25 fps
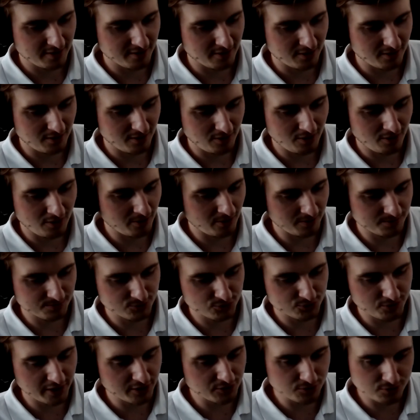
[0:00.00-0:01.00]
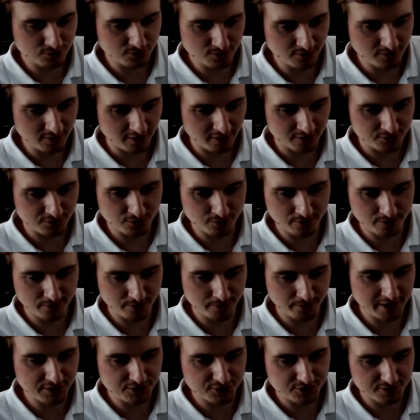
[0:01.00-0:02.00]
uh, or try to uh, to
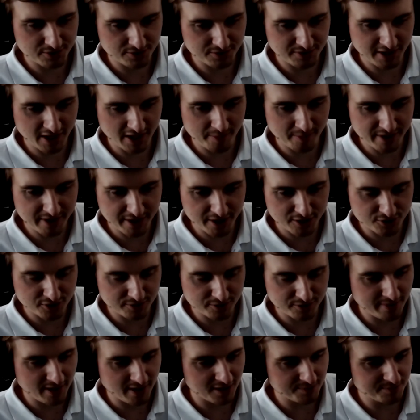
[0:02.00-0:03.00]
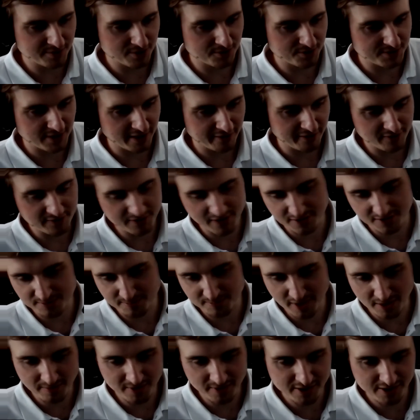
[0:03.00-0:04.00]
reach the application part because I think that
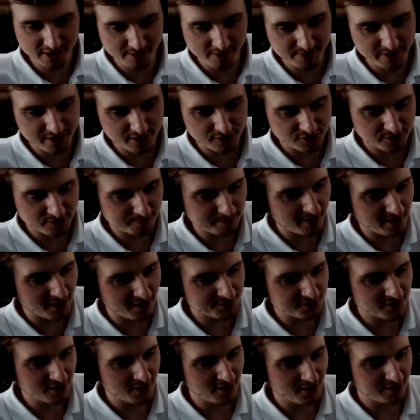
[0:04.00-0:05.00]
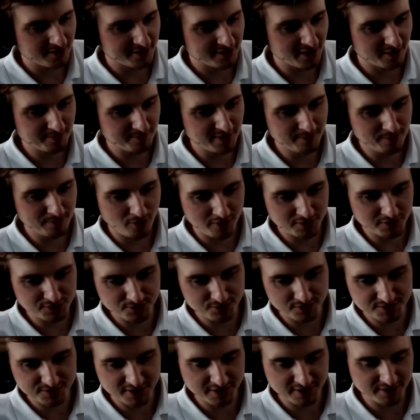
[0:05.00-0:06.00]
maybe the application part can be more
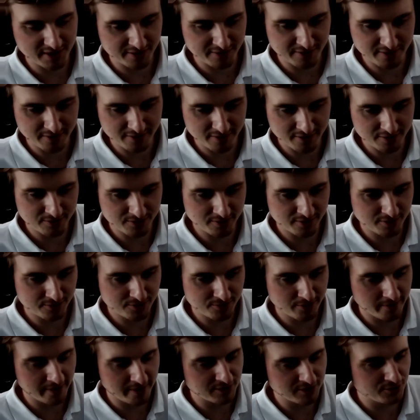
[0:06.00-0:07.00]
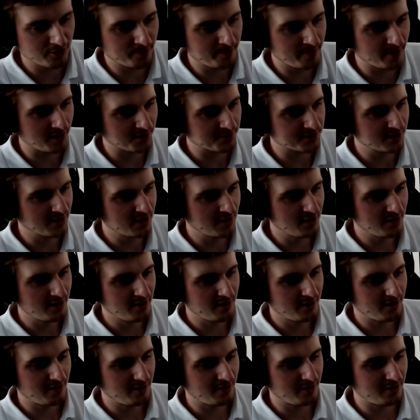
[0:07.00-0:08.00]
interesting than the the, the radio part.
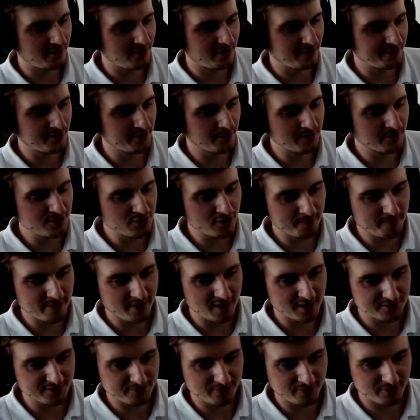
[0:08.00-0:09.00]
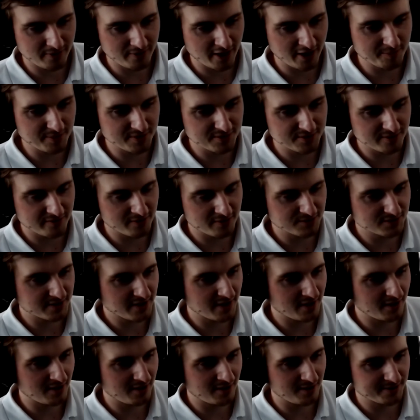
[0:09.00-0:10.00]
Uh, the radio part for IP7
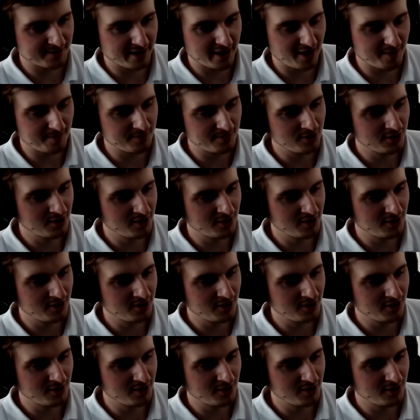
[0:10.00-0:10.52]
cam